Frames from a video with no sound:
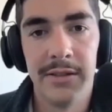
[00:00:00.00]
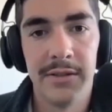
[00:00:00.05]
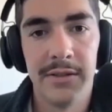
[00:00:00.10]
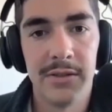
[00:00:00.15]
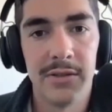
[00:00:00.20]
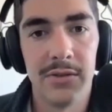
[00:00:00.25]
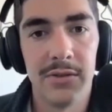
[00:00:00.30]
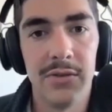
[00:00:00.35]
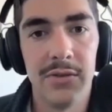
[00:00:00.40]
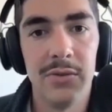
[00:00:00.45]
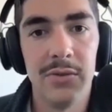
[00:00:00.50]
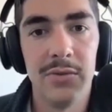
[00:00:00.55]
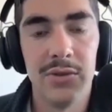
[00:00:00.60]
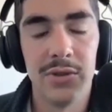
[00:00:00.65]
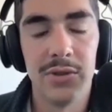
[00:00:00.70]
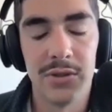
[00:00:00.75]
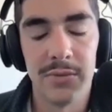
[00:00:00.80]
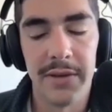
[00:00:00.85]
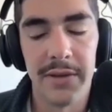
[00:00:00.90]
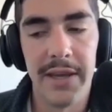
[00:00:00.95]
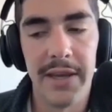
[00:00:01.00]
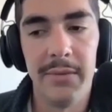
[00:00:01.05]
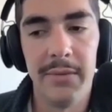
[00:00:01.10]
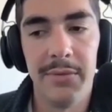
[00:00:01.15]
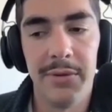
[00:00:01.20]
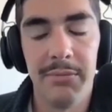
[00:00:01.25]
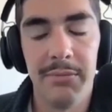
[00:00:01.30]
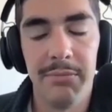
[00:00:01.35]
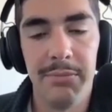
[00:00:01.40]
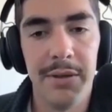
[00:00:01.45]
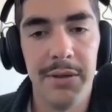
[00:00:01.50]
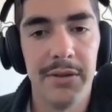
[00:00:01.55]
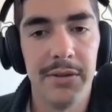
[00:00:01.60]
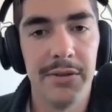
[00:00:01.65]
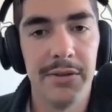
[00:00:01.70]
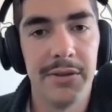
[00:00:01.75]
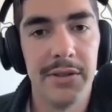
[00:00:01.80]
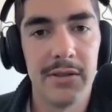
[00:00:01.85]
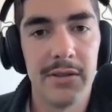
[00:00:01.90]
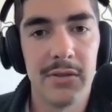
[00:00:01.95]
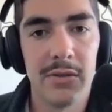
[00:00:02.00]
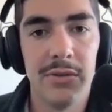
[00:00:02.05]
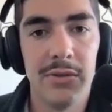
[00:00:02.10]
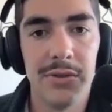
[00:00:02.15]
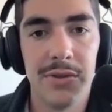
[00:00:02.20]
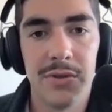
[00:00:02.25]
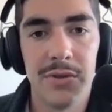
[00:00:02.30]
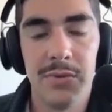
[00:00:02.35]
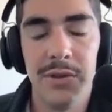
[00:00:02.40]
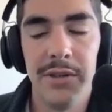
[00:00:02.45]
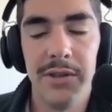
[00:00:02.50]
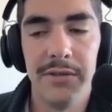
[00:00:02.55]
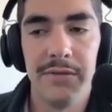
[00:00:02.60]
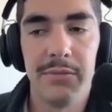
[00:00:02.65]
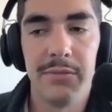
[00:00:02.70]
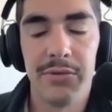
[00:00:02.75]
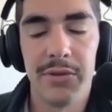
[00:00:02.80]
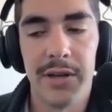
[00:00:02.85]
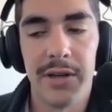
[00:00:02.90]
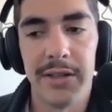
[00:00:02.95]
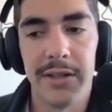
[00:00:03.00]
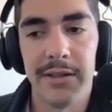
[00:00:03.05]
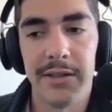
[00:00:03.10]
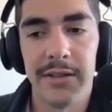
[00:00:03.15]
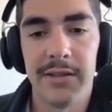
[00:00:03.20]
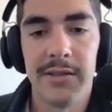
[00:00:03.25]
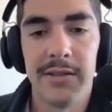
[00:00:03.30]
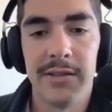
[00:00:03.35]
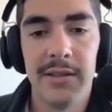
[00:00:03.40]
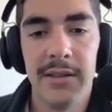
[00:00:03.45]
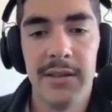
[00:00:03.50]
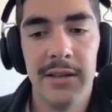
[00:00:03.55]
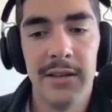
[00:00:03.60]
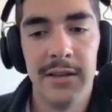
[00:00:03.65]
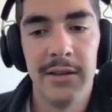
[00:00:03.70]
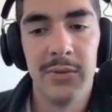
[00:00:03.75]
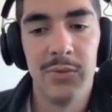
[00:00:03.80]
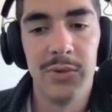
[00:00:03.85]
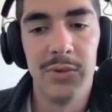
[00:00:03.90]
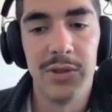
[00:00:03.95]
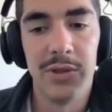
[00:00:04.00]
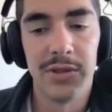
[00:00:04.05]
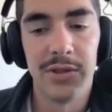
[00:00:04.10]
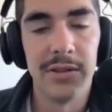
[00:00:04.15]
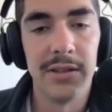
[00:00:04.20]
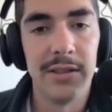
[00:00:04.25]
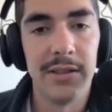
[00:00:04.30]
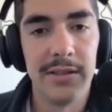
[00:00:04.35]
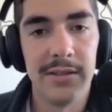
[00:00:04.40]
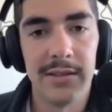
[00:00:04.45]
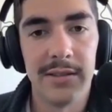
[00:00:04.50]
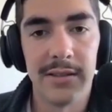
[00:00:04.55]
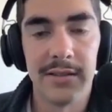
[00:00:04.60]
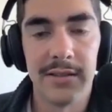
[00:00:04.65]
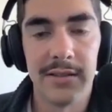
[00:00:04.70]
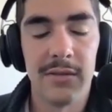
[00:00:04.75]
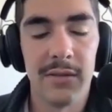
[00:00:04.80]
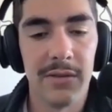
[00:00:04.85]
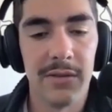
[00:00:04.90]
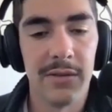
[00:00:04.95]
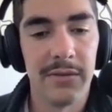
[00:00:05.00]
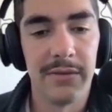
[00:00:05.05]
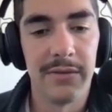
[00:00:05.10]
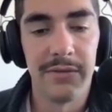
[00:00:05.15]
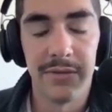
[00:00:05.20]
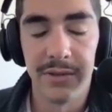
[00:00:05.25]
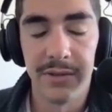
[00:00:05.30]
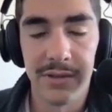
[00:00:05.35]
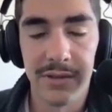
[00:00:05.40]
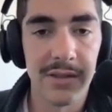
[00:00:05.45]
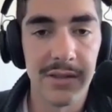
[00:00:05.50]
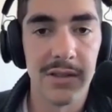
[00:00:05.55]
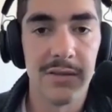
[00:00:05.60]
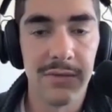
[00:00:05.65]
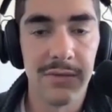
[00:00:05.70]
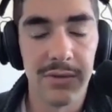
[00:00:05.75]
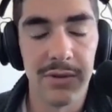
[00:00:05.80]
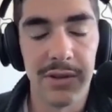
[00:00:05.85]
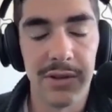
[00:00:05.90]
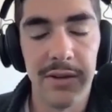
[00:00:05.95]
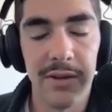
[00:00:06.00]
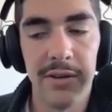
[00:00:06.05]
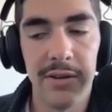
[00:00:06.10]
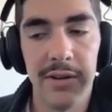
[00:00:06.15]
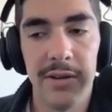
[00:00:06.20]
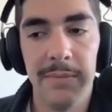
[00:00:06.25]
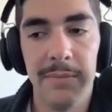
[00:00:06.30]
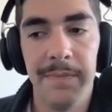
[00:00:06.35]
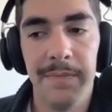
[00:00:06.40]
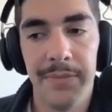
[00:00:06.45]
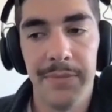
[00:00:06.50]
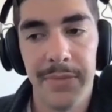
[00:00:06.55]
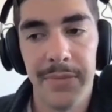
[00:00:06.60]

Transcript: So you're just able to build this whole suite of products which already exist, for instance, for Ethereum.